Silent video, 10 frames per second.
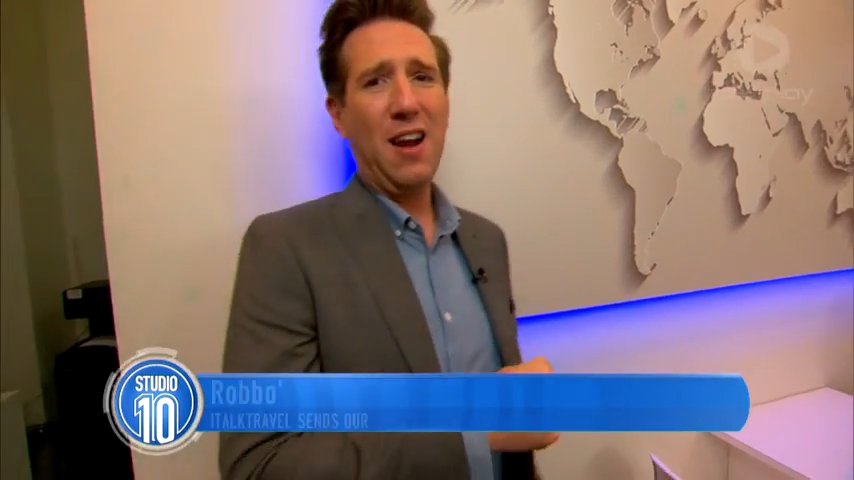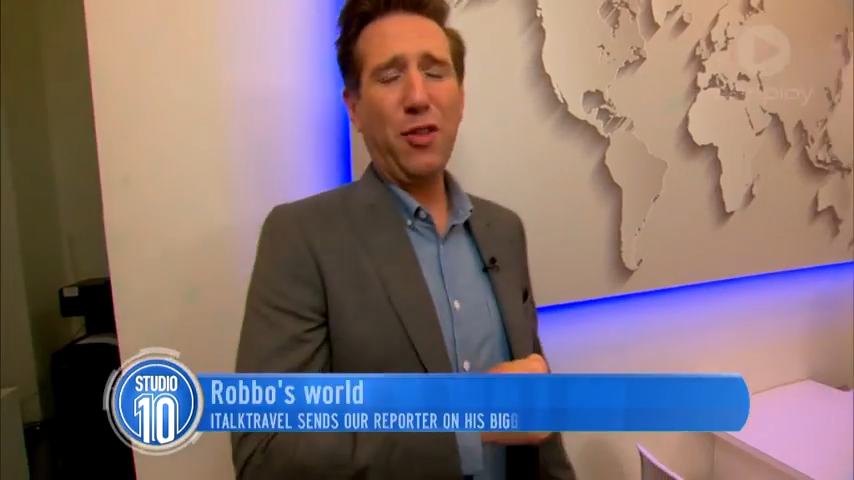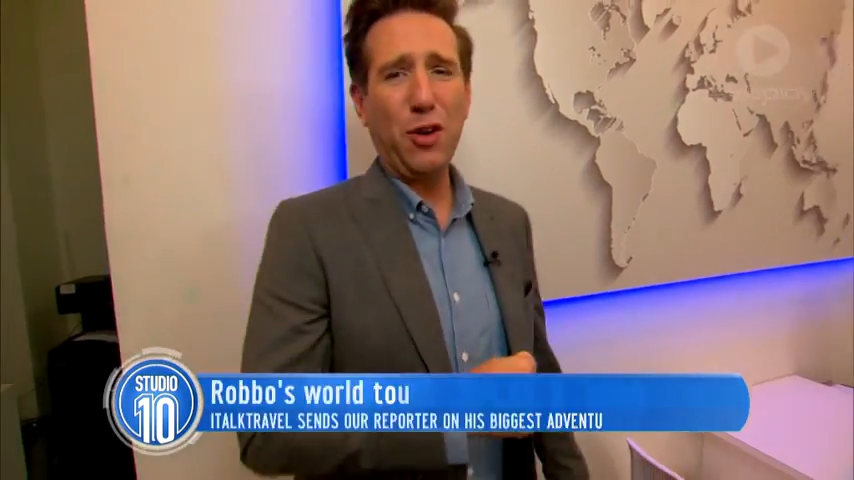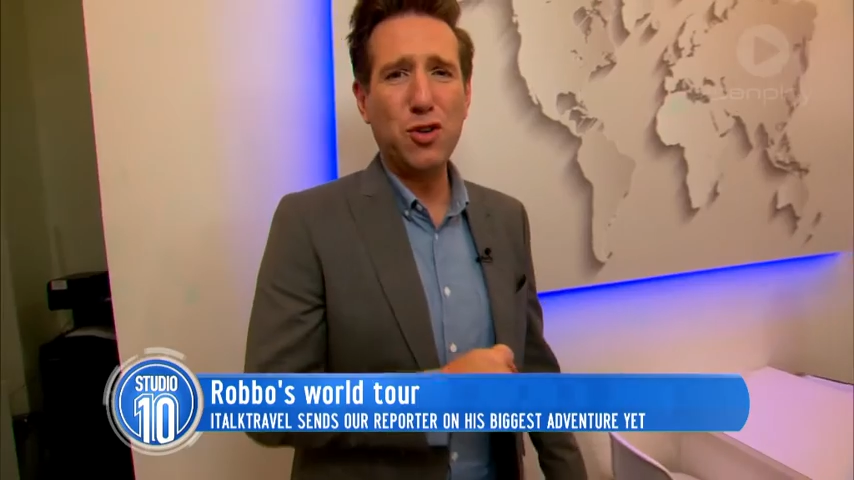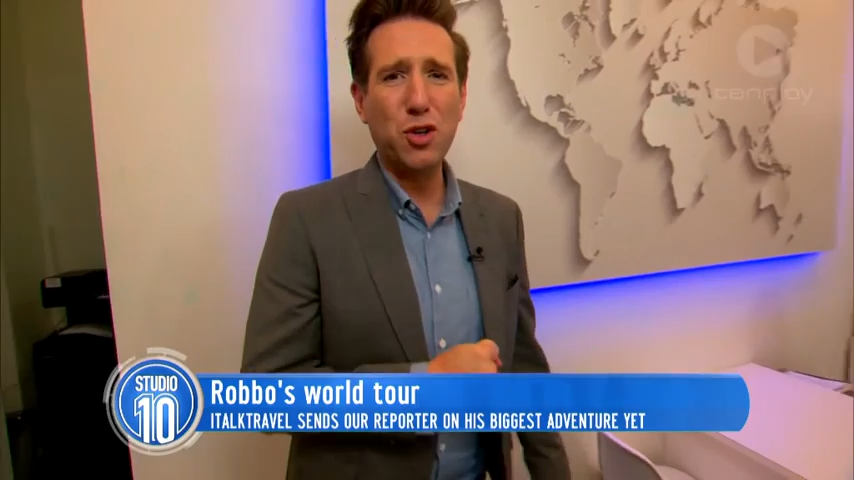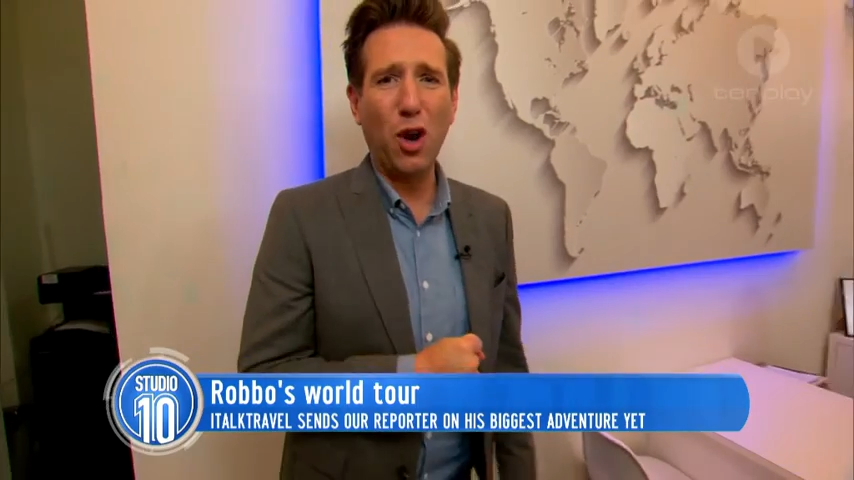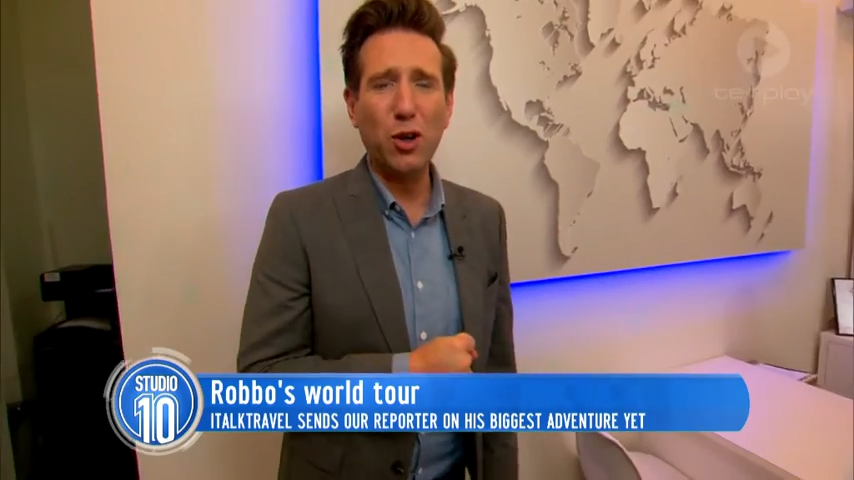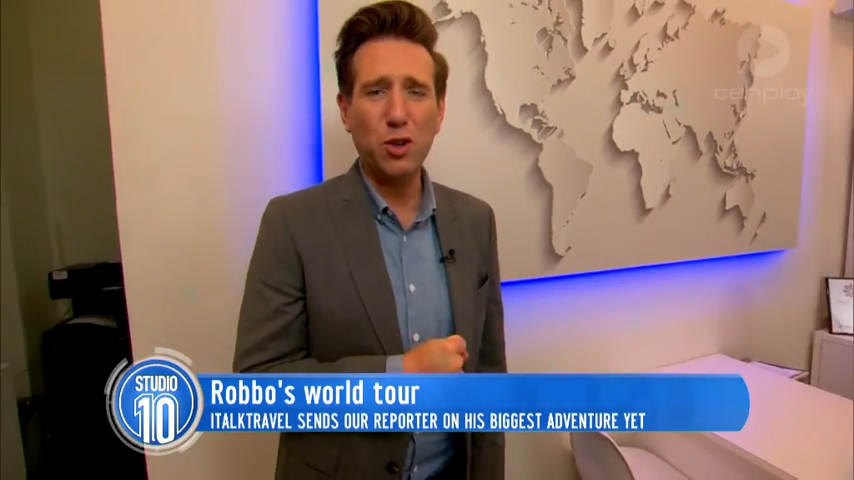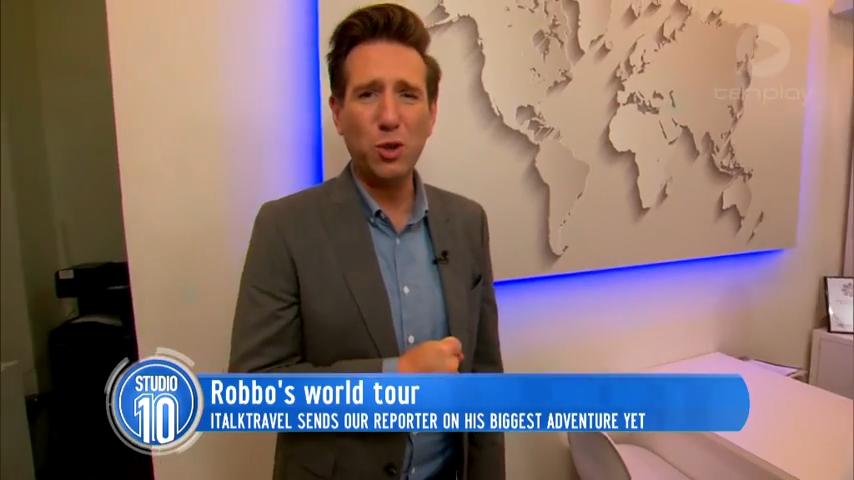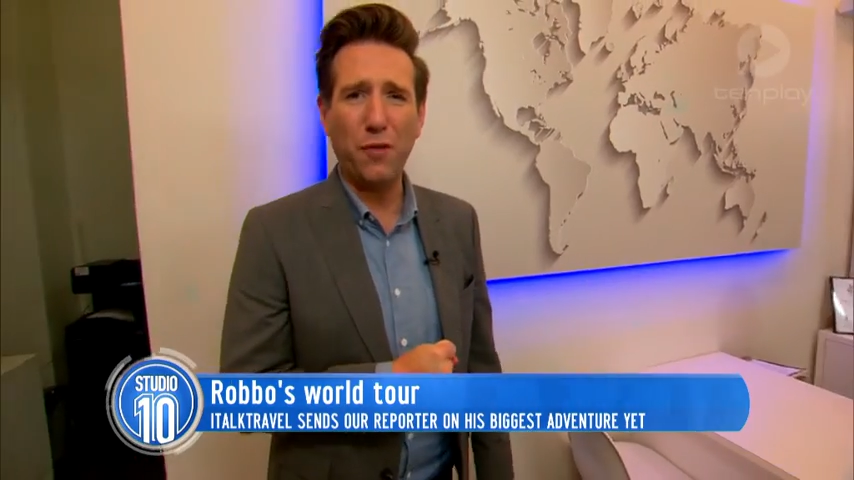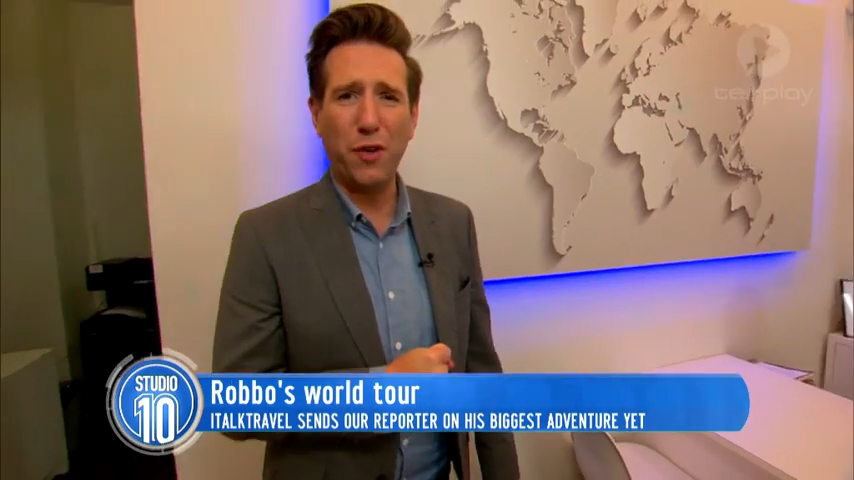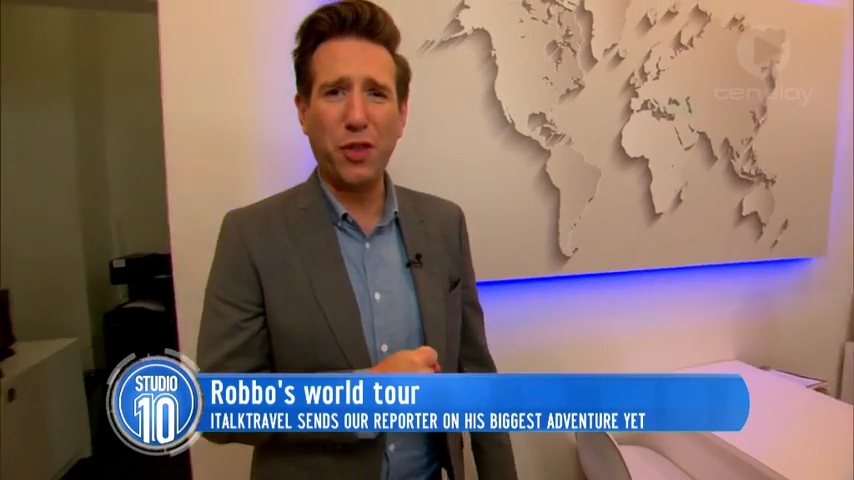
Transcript: that you should go to if you're